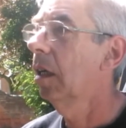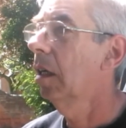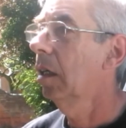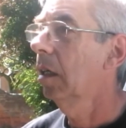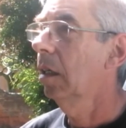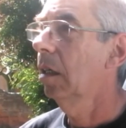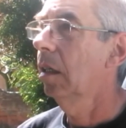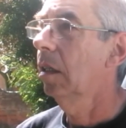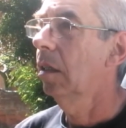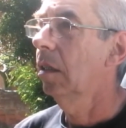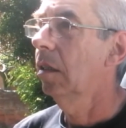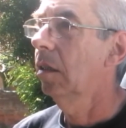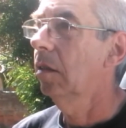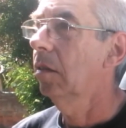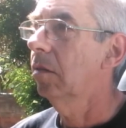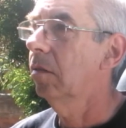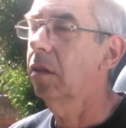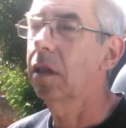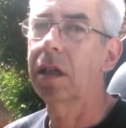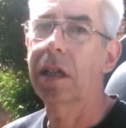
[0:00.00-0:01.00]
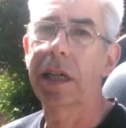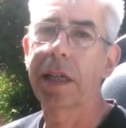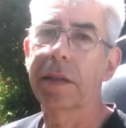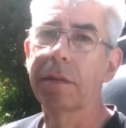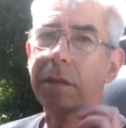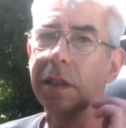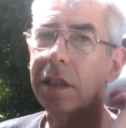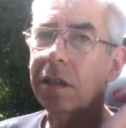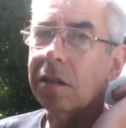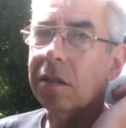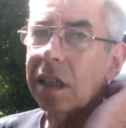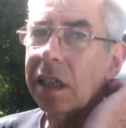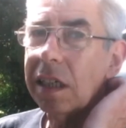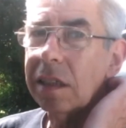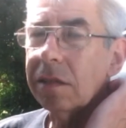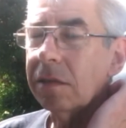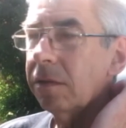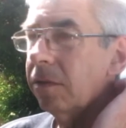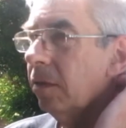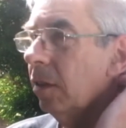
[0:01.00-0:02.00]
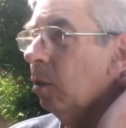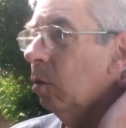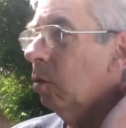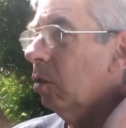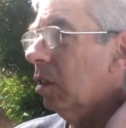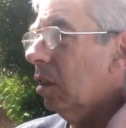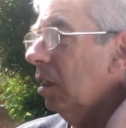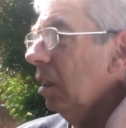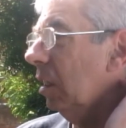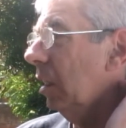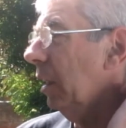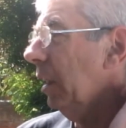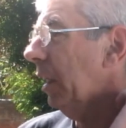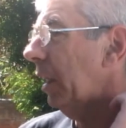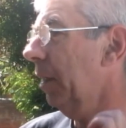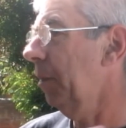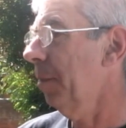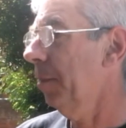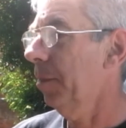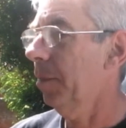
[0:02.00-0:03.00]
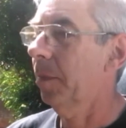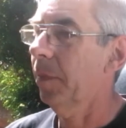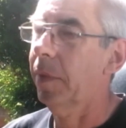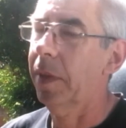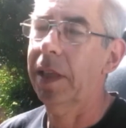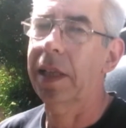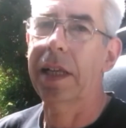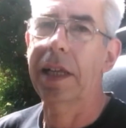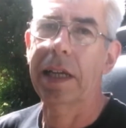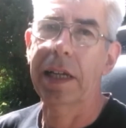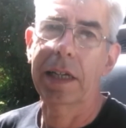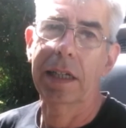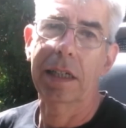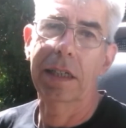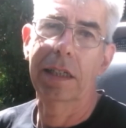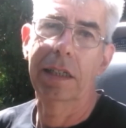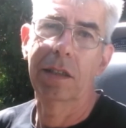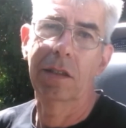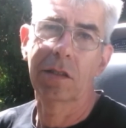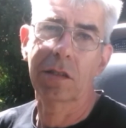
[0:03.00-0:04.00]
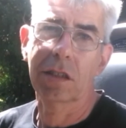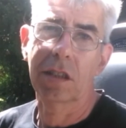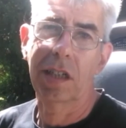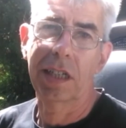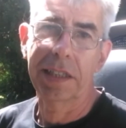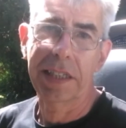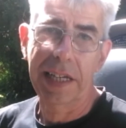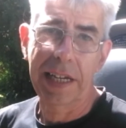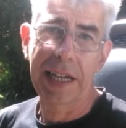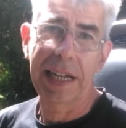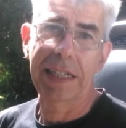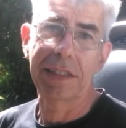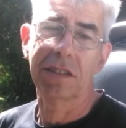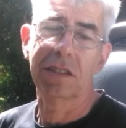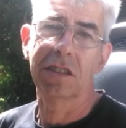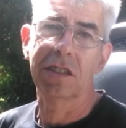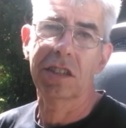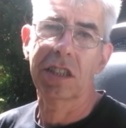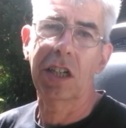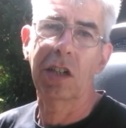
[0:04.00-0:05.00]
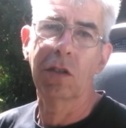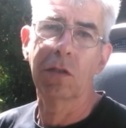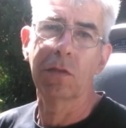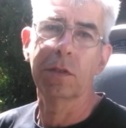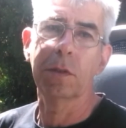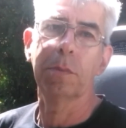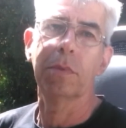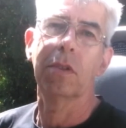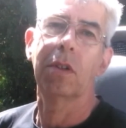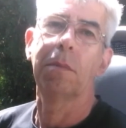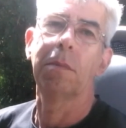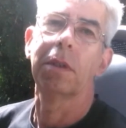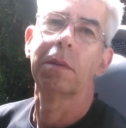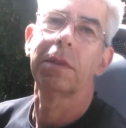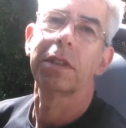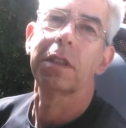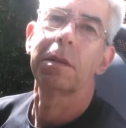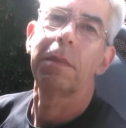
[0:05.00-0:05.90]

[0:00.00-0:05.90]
Right, well, unfortunately, it looks like that hasn't solved the problem at the moment.